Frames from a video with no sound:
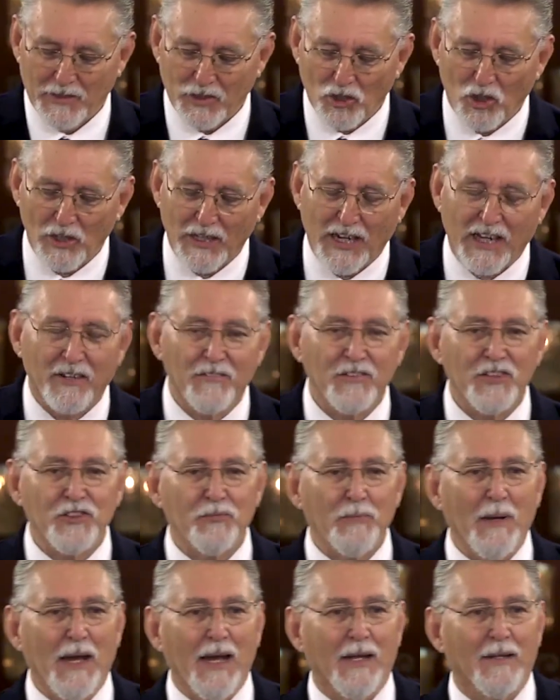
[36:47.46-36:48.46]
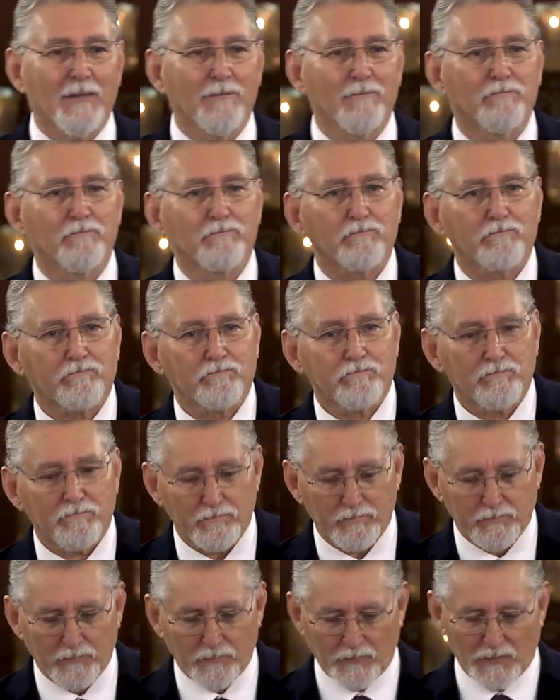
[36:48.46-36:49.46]
gone out of his mind
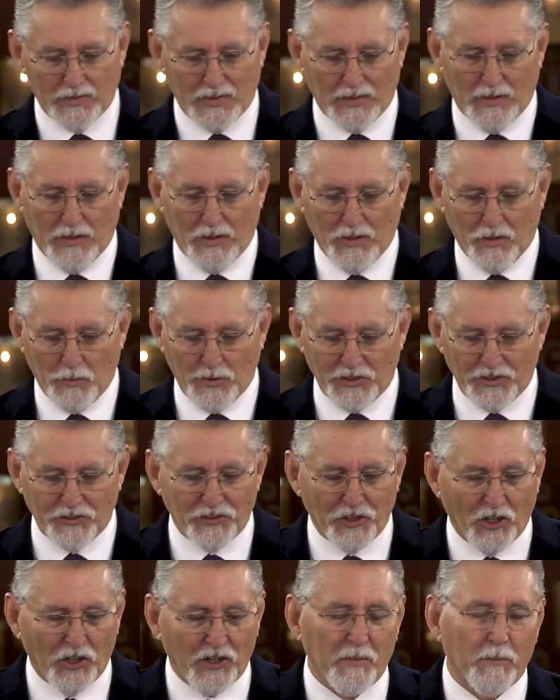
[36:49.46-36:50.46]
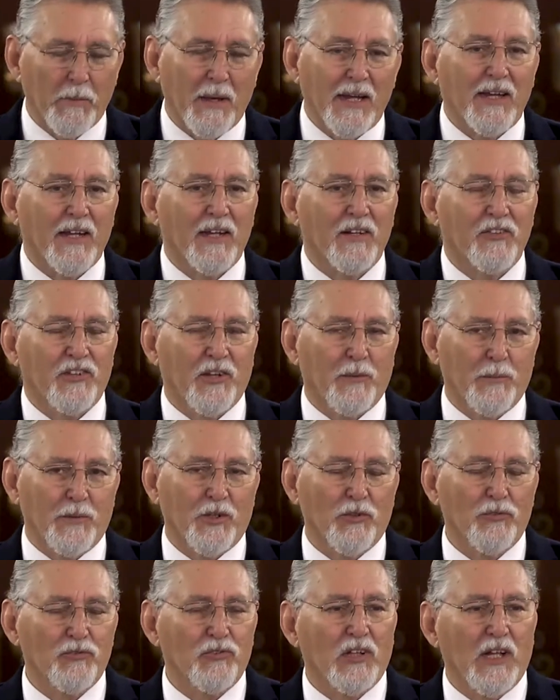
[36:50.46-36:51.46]
when he started making some of
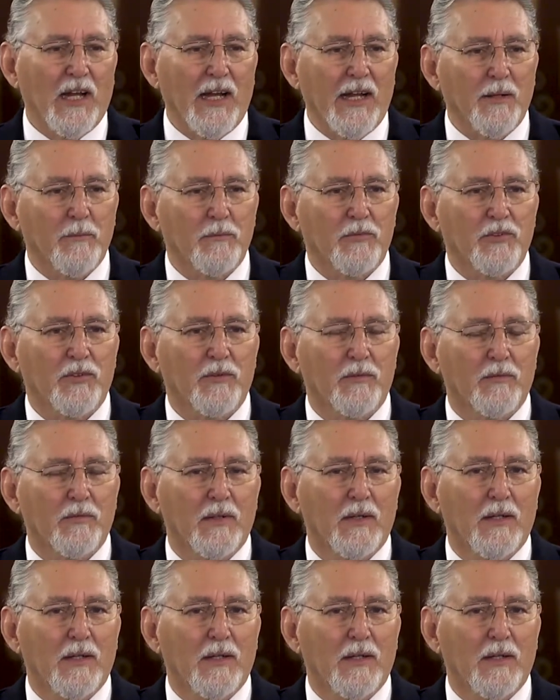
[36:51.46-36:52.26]
those claims.